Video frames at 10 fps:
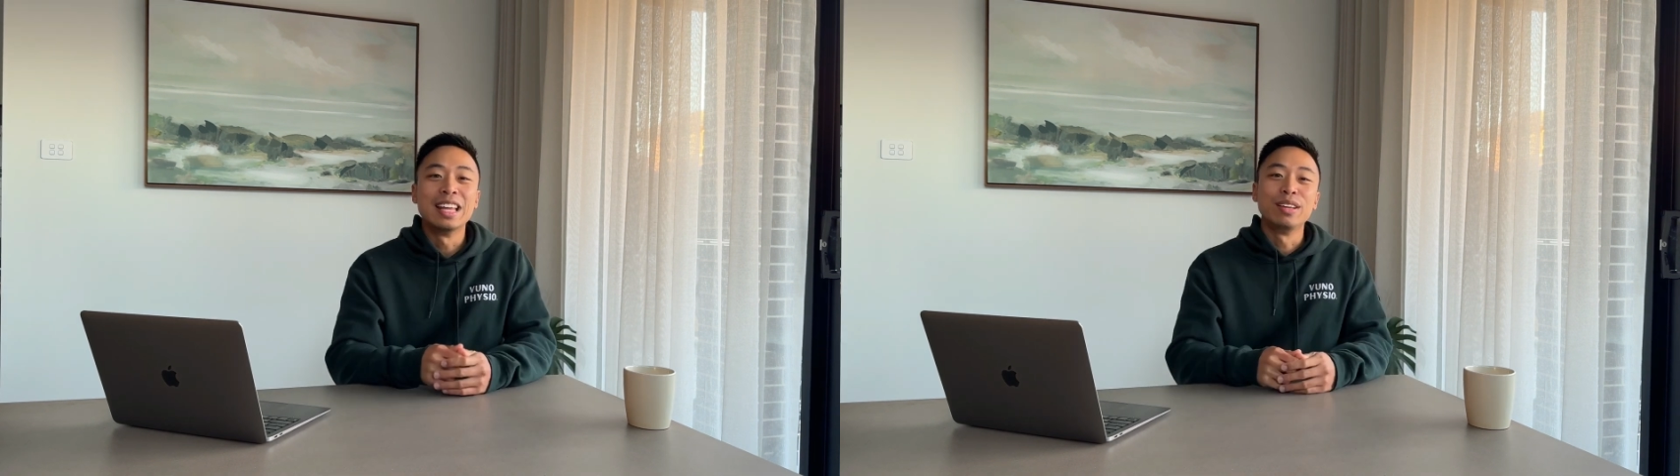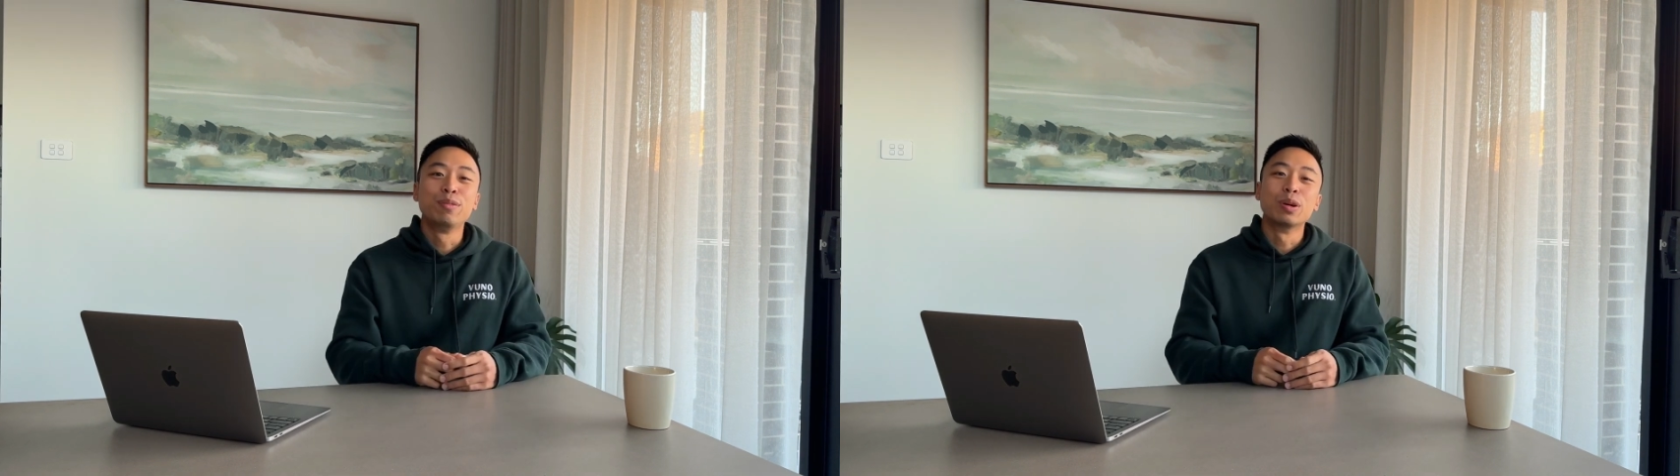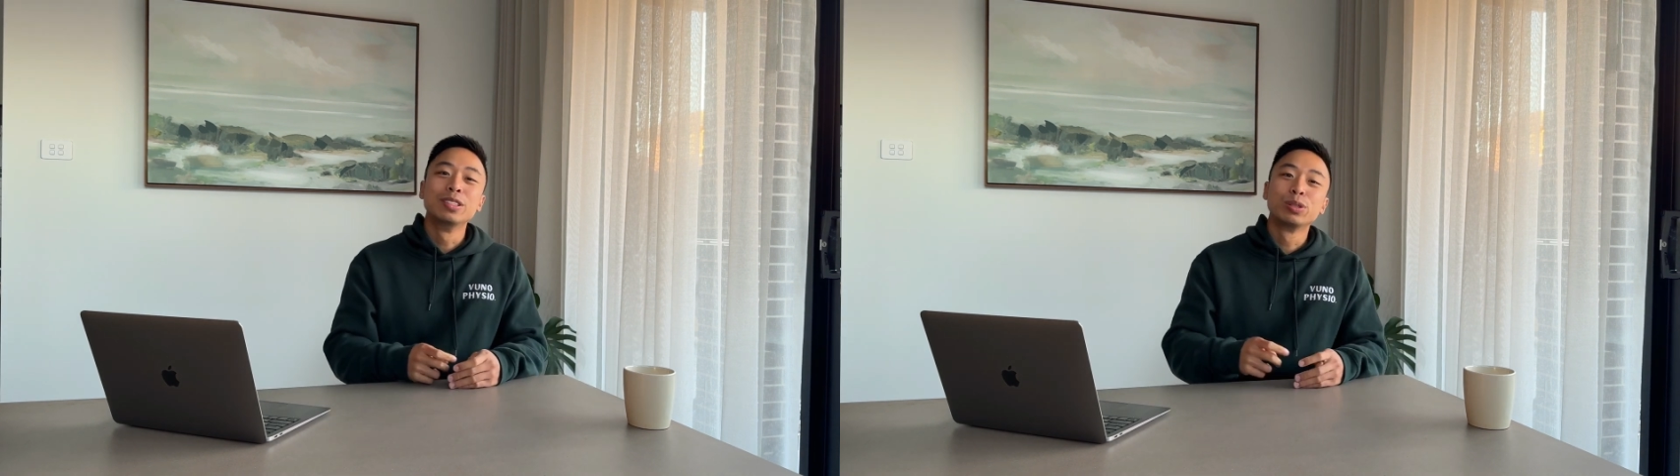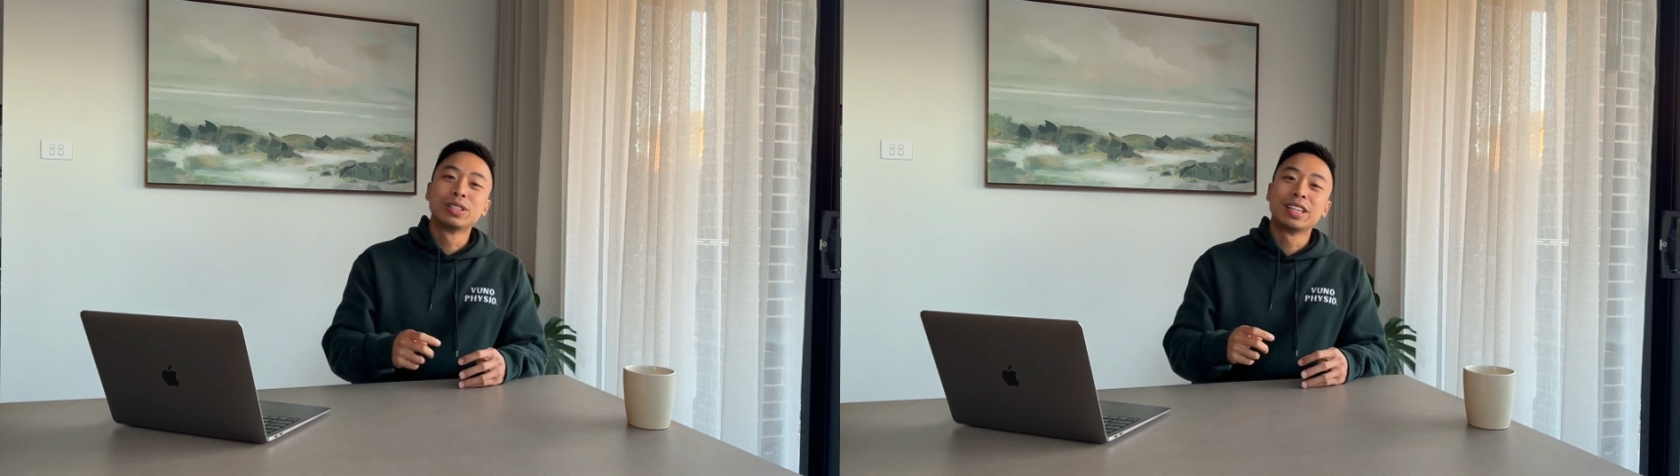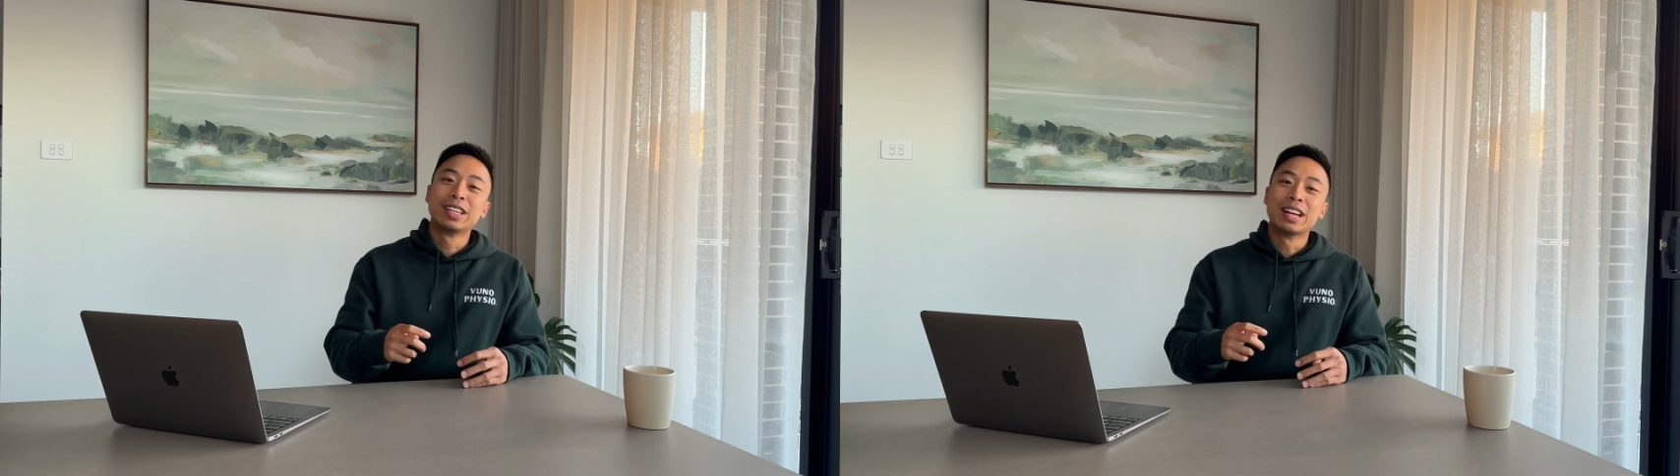If you're
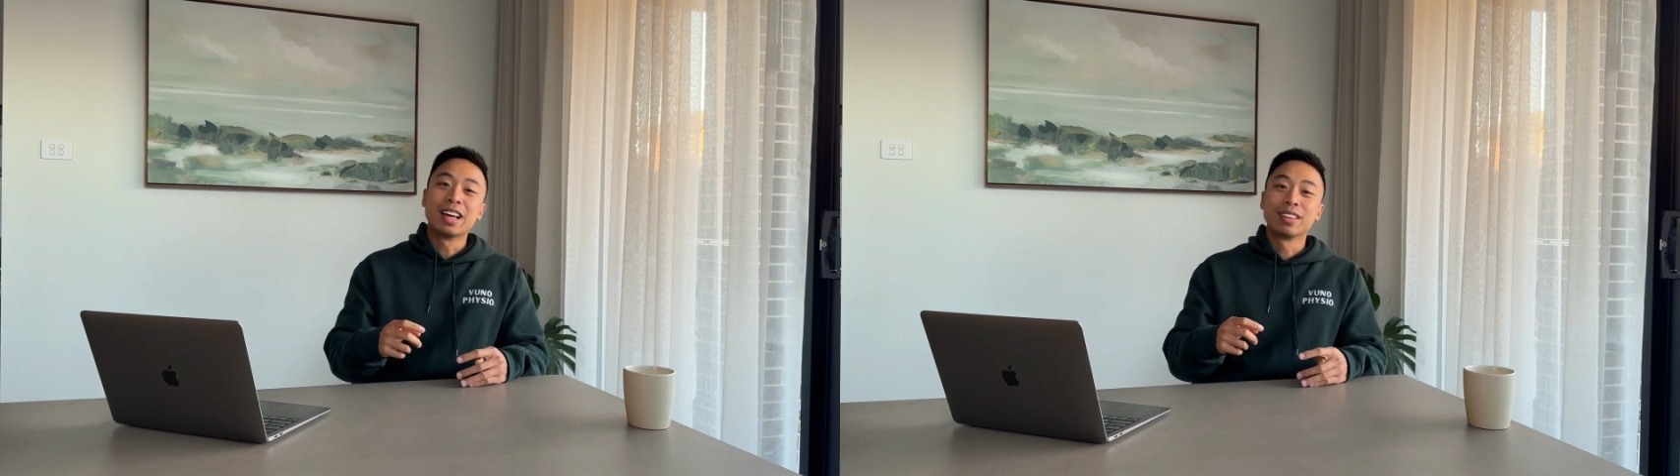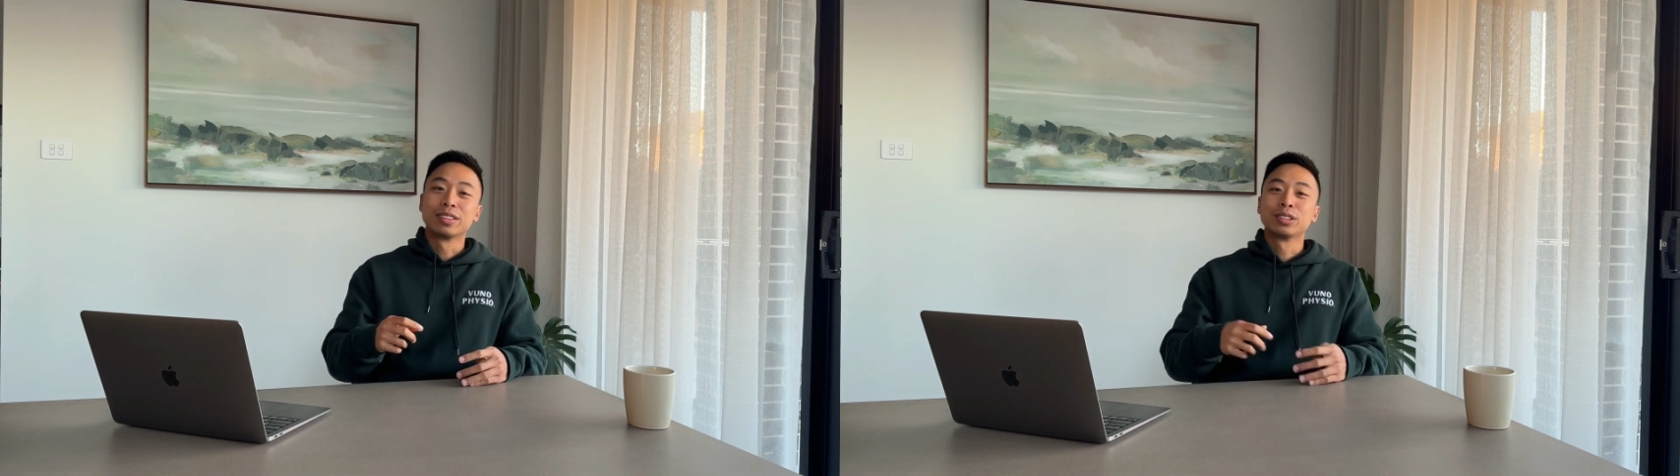interested in other